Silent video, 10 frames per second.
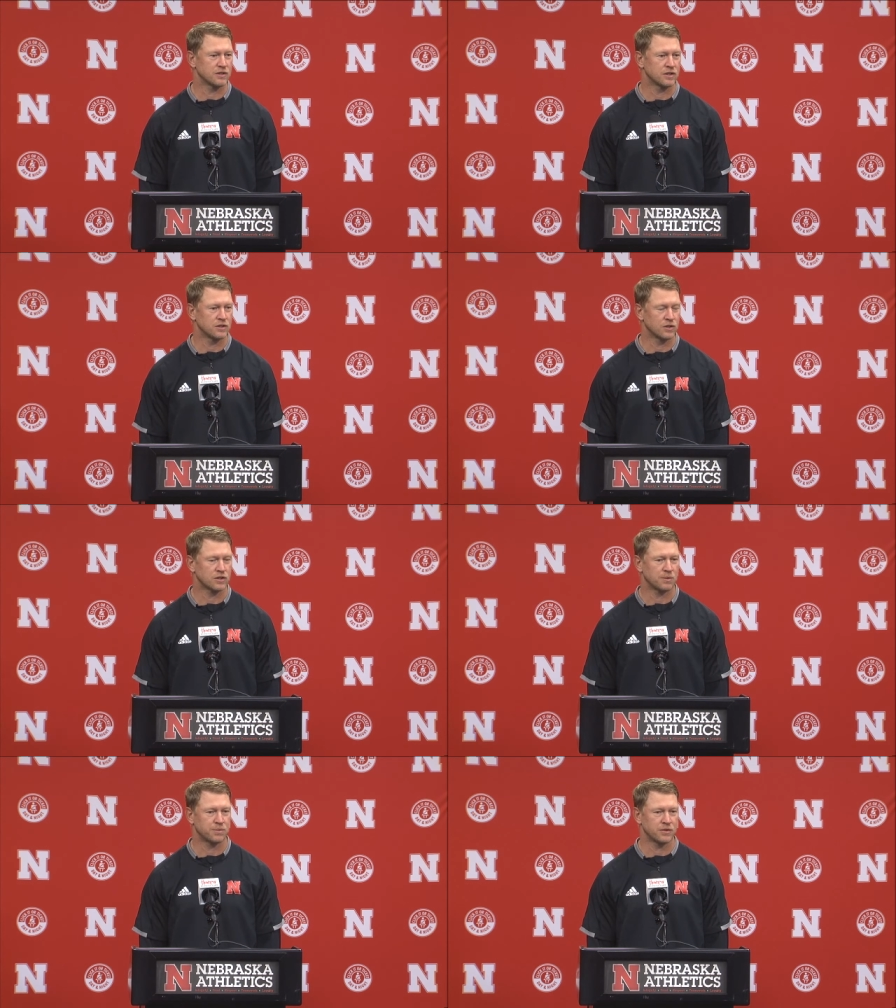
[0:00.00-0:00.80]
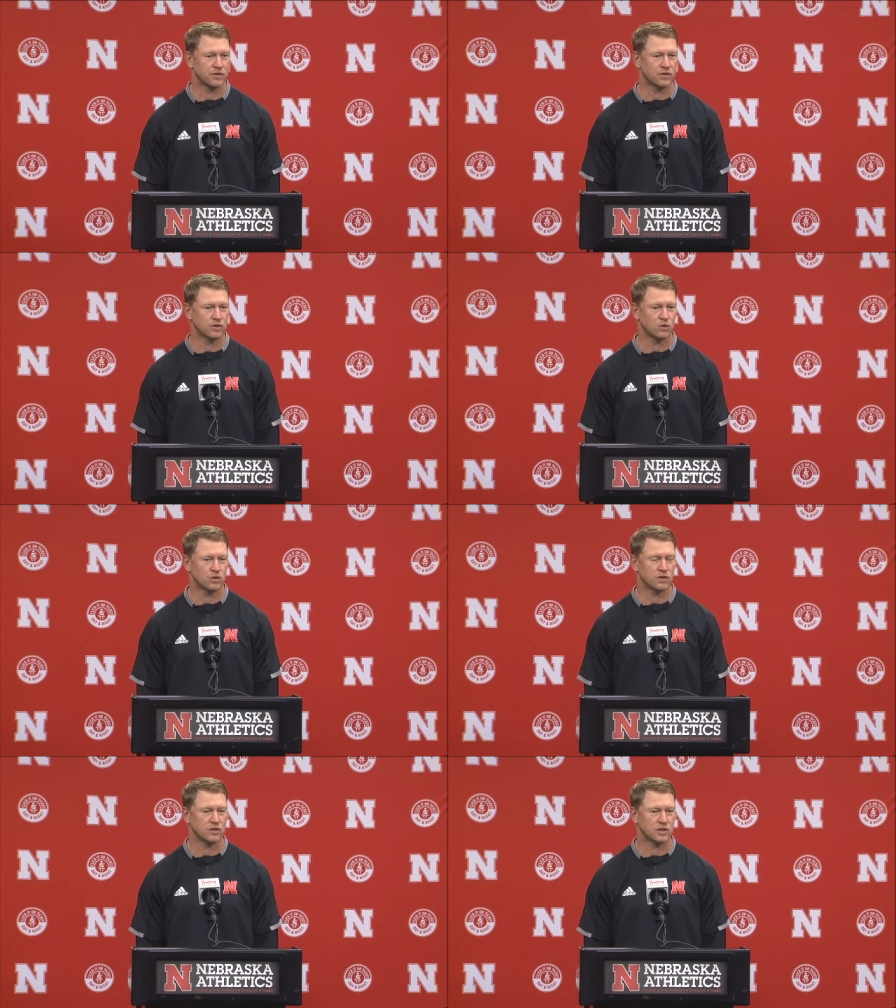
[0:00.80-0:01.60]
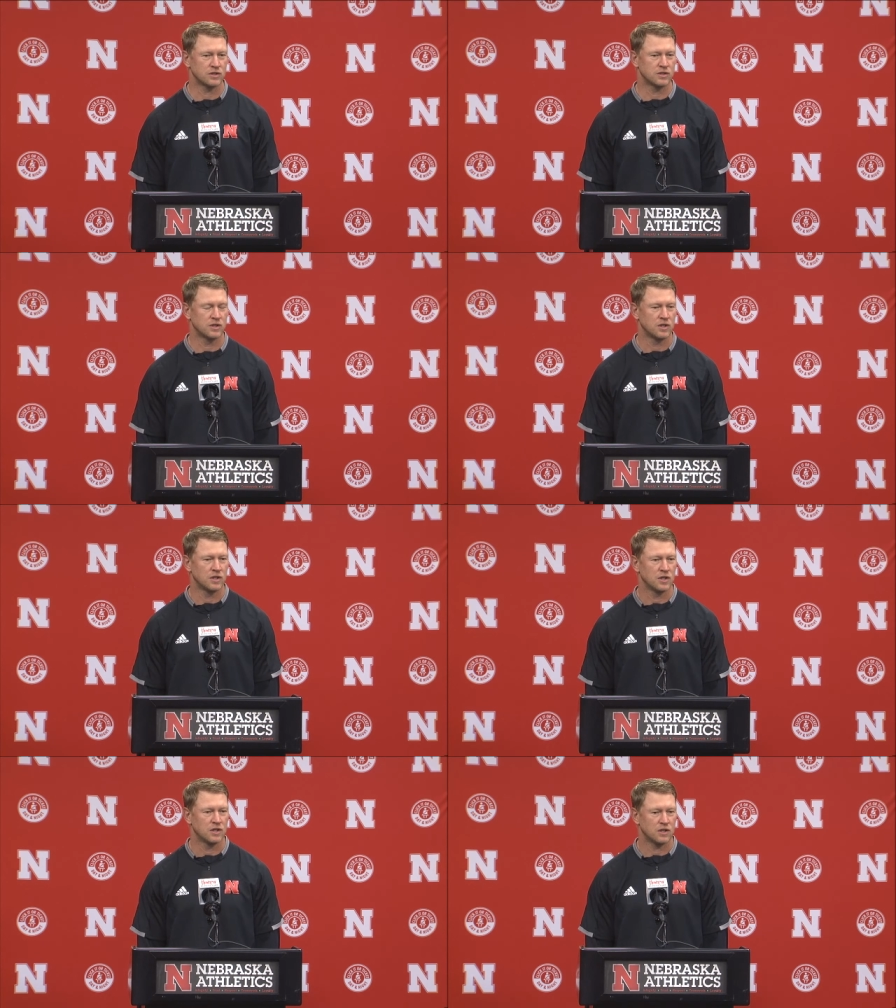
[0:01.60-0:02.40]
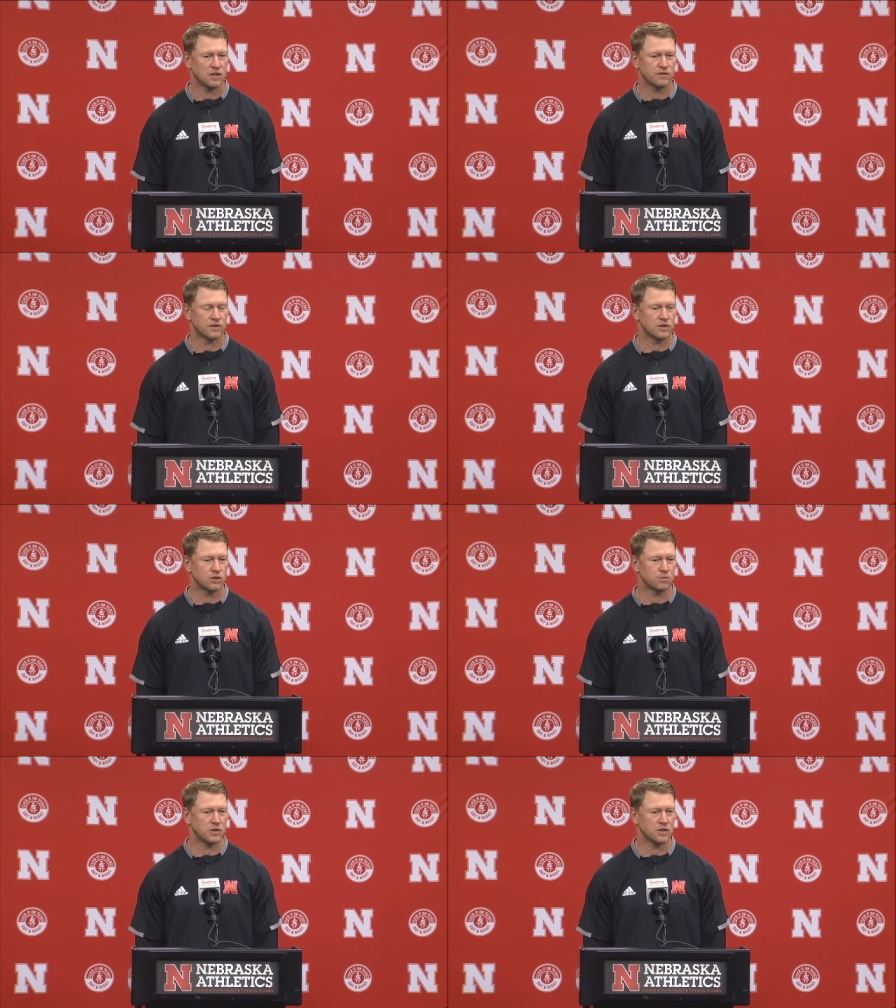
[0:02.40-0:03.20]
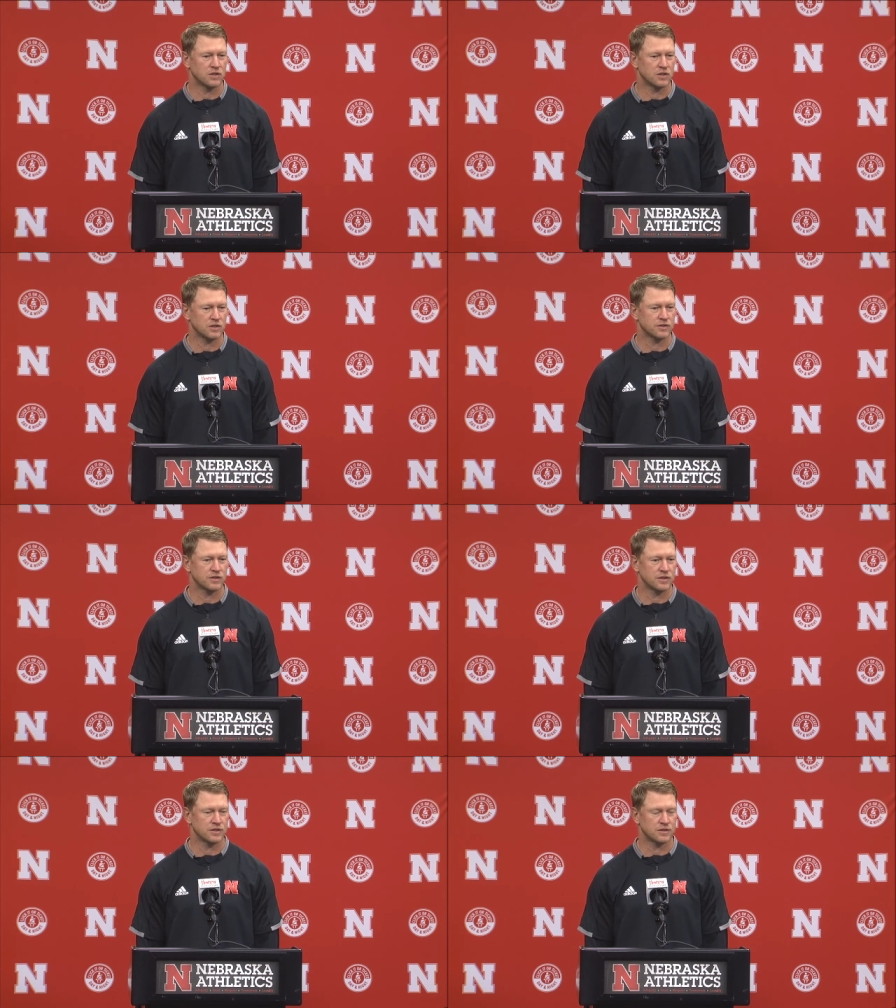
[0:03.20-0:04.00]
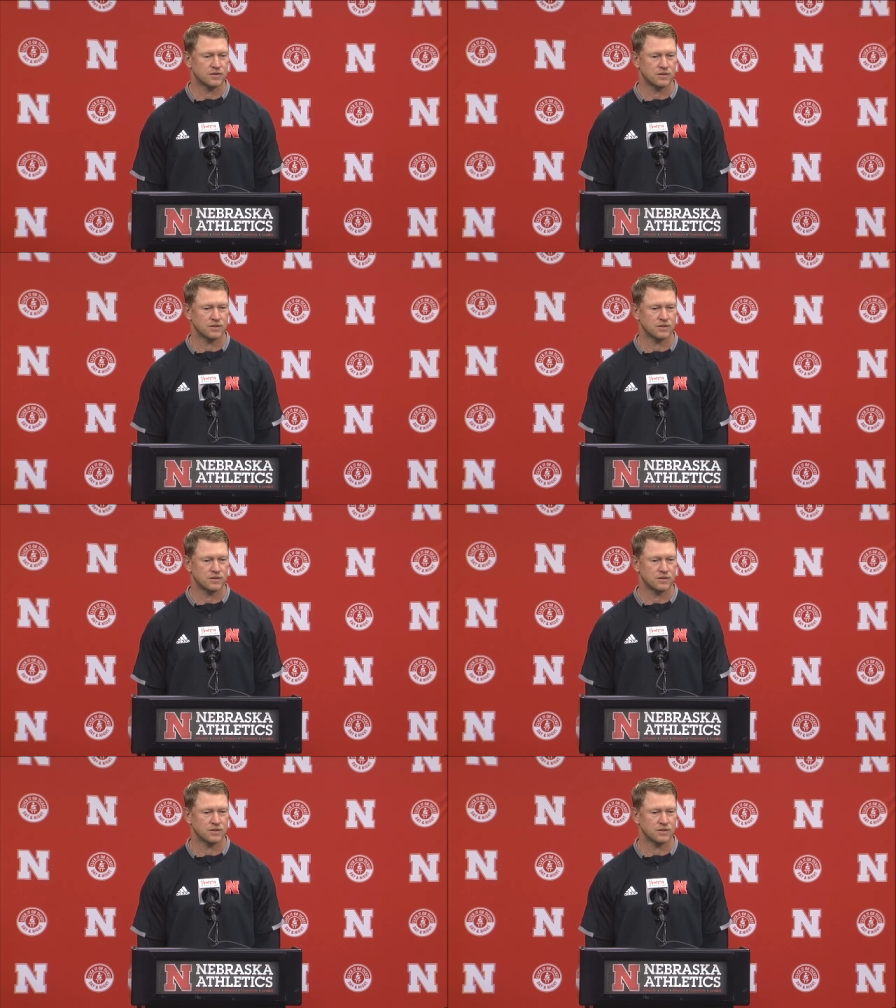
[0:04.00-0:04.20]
You looked up in the third quarter, and Oliver and Omar and Austin and